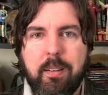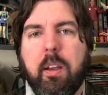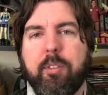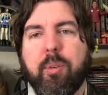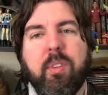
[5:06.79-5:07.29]

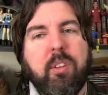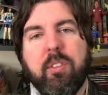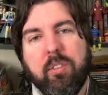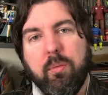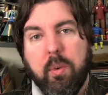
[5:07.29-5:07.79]
And so this
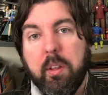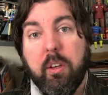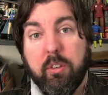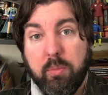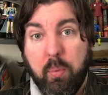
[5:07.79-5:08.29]
isn't really
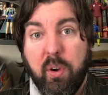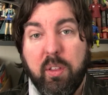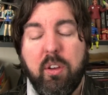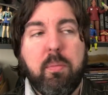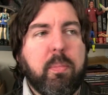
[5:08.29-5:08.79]
a
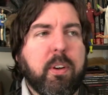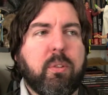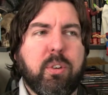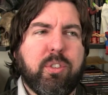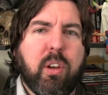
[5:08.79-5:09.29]
spoiler, but
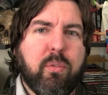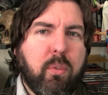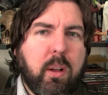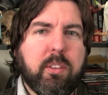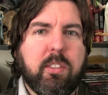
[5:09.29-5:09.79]
Christoph
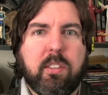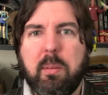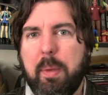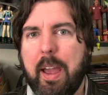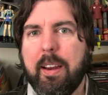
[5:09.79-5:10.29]
Waltz is the
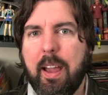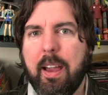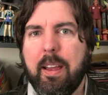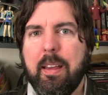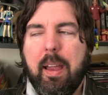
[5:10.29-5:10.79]
bad guy,